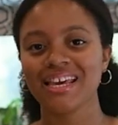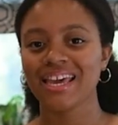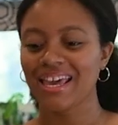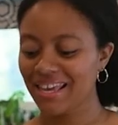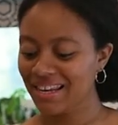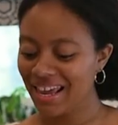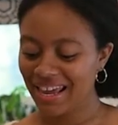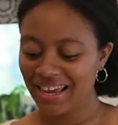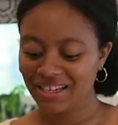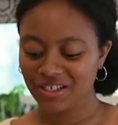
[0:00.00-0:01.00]
in
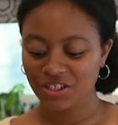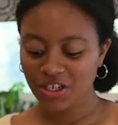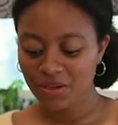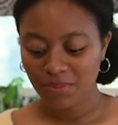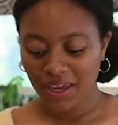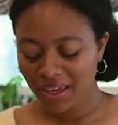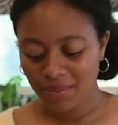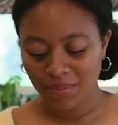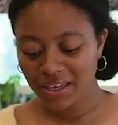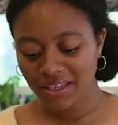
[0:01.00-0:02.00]
a sheet pan,
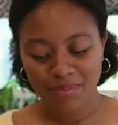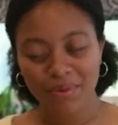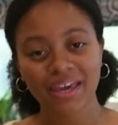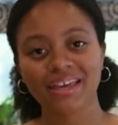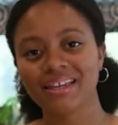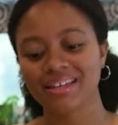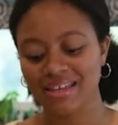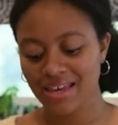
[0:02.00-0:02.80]
baking pan.